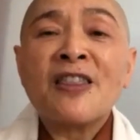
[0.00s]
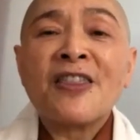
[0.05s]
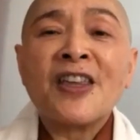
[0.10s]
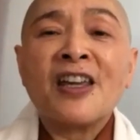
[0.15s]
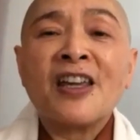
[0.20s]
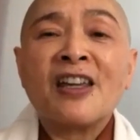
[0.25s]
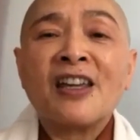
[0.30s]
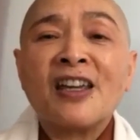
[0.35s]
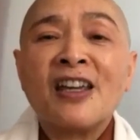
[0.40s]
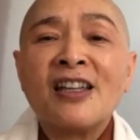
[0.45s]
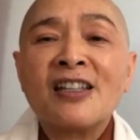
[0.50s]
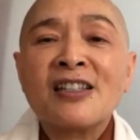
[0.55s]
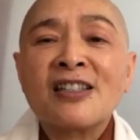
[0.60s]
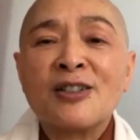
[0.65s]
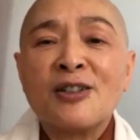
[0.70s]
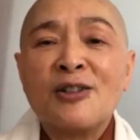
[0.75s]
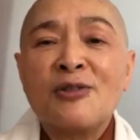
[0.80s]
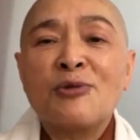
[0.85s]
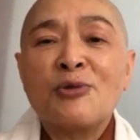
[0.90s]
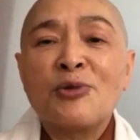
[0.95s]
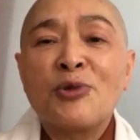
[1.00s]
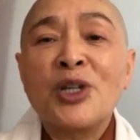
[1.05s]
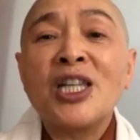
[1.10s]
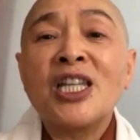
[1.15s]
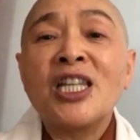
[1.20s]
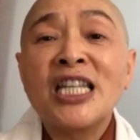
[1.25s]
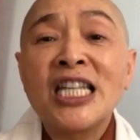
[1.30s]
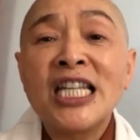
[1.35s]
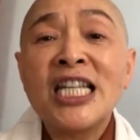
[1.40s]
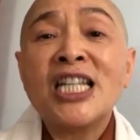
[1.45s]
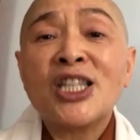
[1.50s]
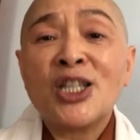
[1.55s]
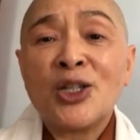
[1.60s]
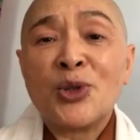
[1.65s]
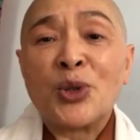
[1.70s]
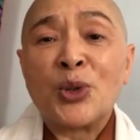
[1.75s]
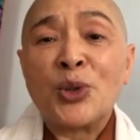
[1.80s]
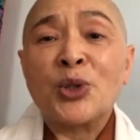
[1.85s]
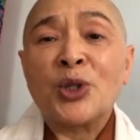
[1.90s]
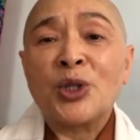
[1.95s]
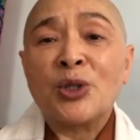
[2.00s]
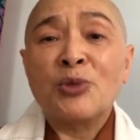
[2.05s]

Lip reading: thing is we need to do it.